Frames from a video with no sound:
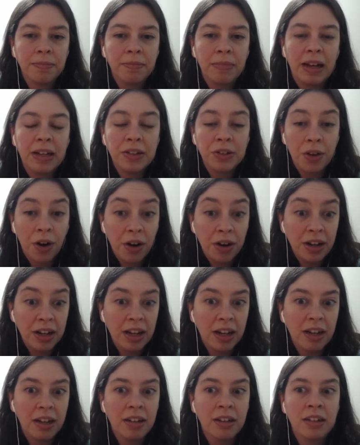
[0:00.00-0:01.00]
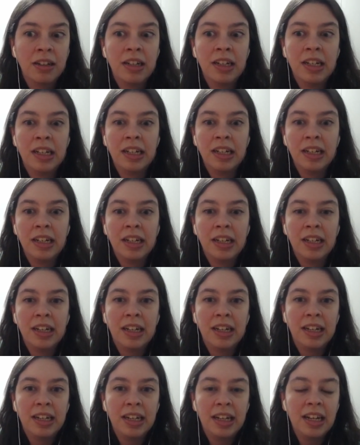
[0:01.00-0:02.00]
Asgarnia,
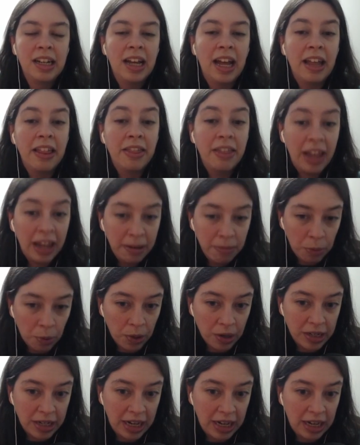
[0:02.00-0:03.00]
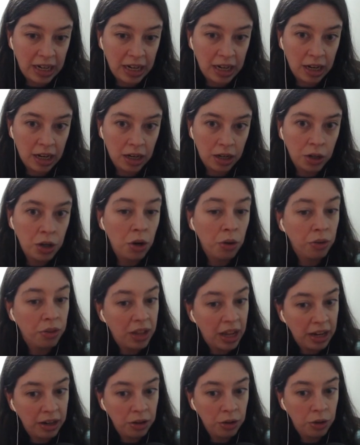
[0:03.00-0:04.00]
then Mauritania, no,
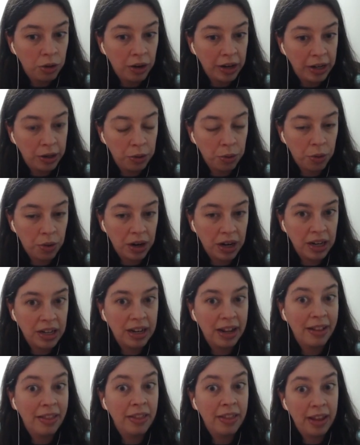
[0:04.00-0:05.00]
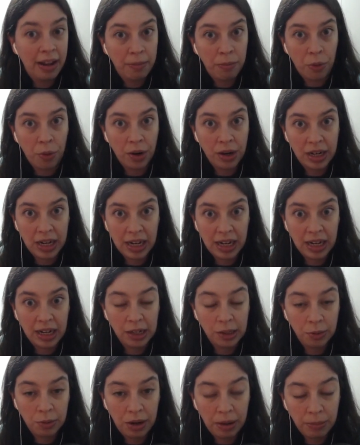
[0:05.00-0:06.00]
then Great Corend, and then Mauritania
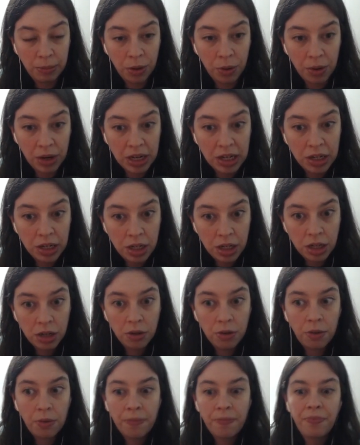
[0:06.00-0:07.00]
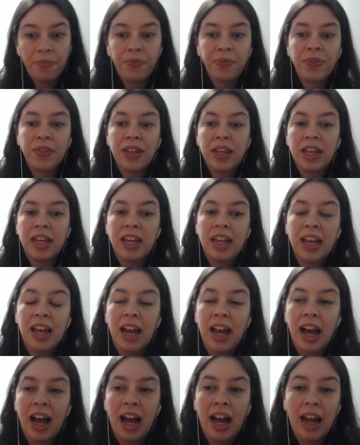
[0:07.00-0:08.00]
is what I'm going to do.
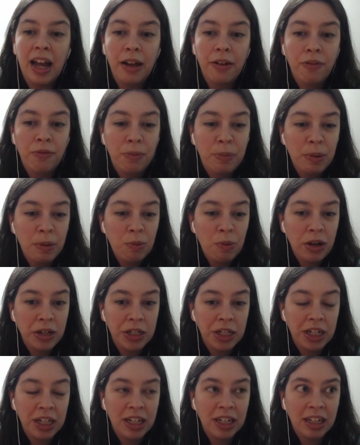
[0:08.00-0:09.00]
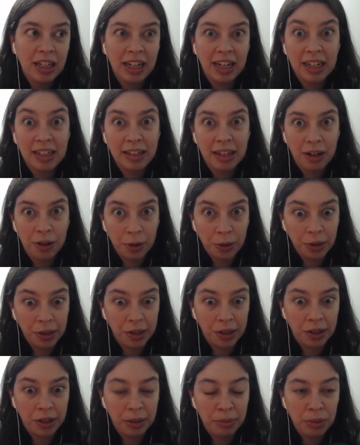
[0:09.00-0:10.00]
I've been watching, like I said
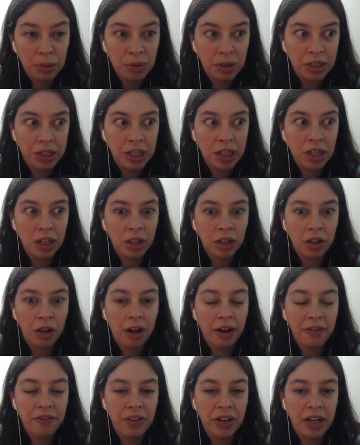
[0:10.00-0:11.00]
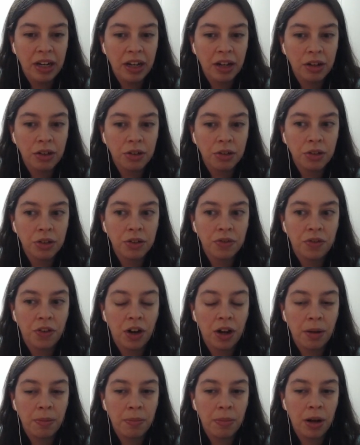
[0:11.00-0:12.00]
earlier, I've been watching a lot of videos
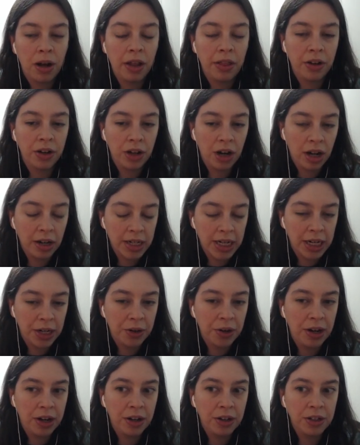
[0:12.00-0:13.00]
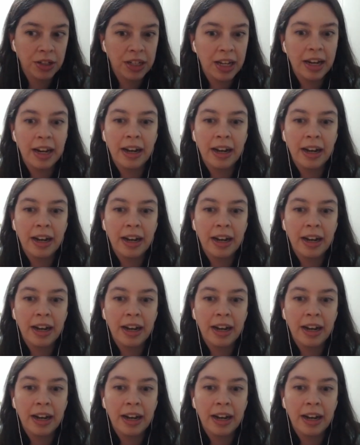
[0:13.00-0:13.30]
from other content creators that